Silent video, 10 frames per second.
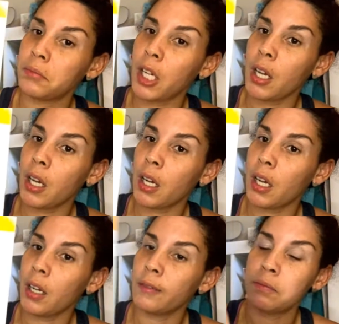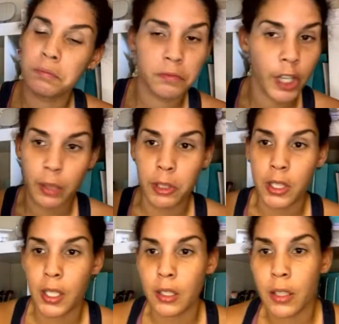Vitamin
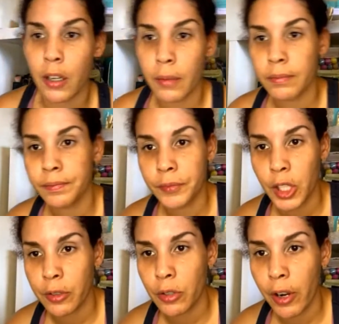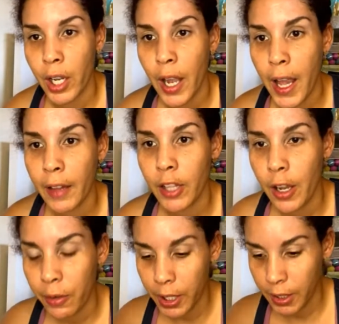C Serum. Sounds great. Hey,
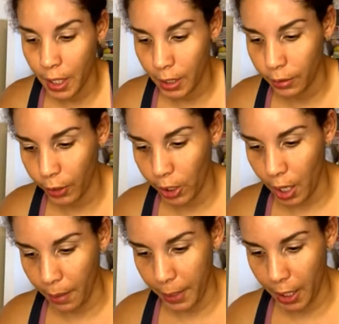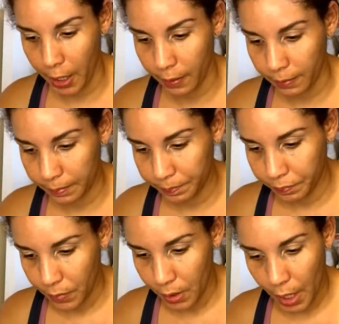Lois. Thanks for coming.
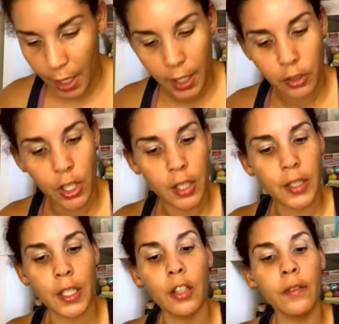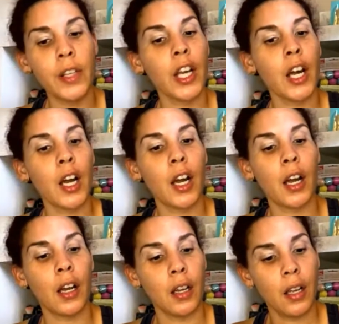Hey, J.
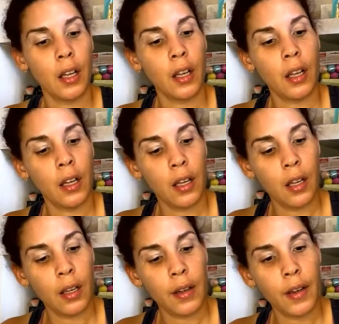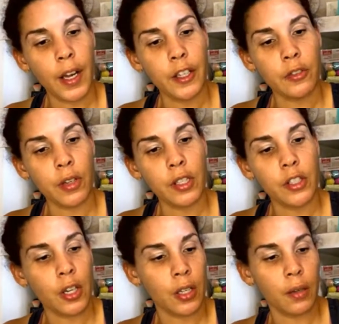Sylvia.
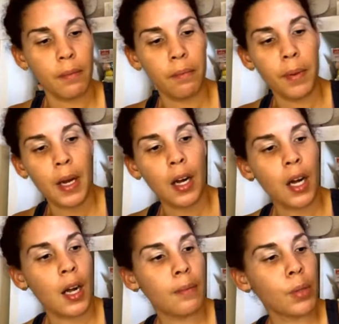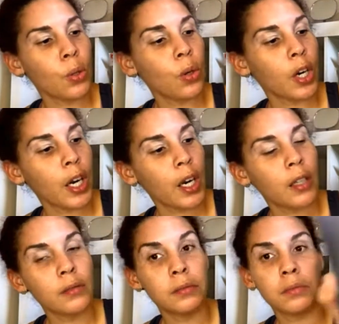Hydration Babor.
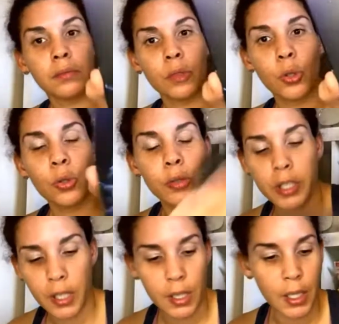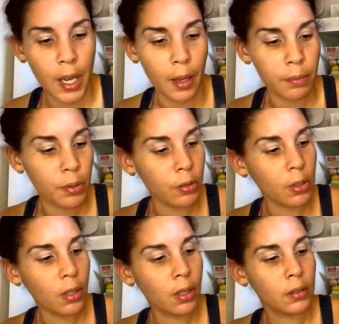Ooh, is this an
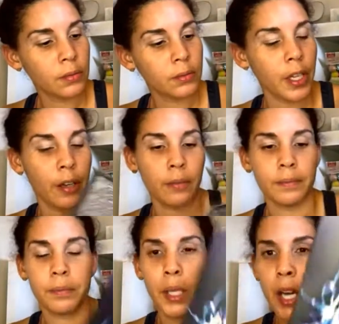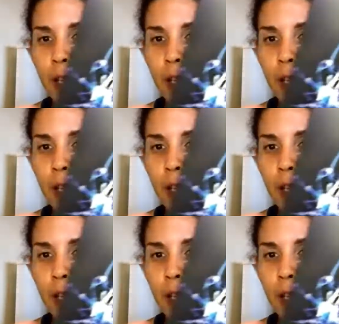ampoule? No, but